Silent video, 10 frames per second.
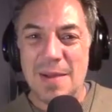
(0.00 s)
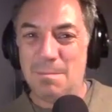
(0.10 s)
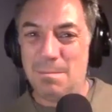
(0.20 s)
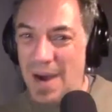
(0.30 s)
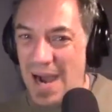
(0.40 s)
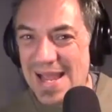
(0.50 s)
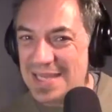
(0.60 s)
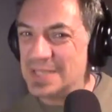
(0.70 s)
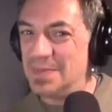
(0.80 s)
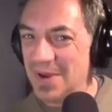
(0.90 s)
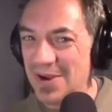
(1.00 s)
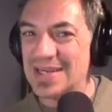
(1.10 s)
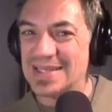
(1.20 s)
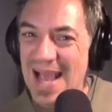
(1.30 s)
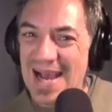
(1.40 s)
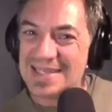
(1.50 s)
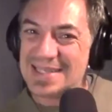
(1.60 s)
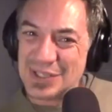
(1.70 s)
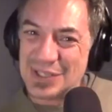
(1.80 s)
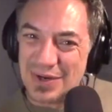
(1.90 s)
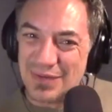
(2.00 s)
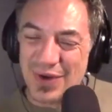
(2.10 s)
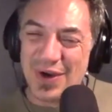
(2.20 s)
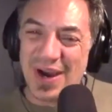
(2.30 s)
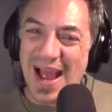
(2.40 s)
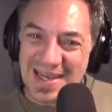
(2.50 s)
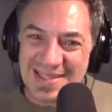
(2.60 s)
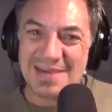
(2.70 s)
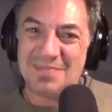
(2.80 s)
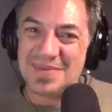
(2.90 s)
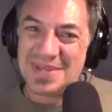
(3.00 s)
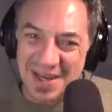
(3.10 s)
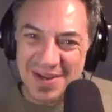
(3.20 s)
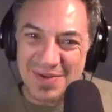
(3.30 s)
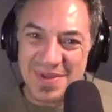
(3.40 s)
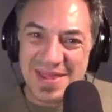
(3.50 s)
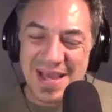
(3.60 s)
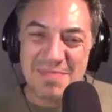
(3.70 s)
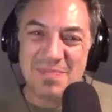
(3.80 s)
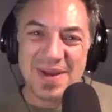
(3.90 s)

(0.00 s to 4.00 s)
my experience as a server as I'm dealing with them.